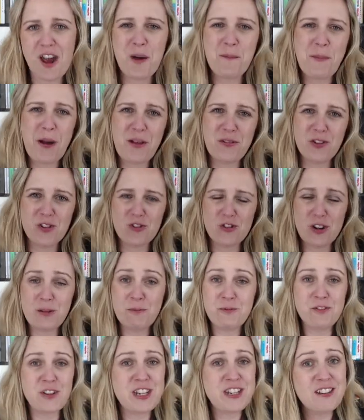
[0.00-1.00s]
about the dream
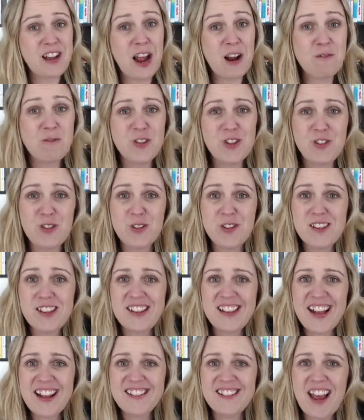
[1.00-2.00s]
feed and
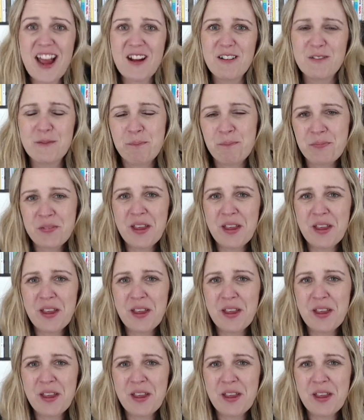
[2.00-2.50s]
reducing that down.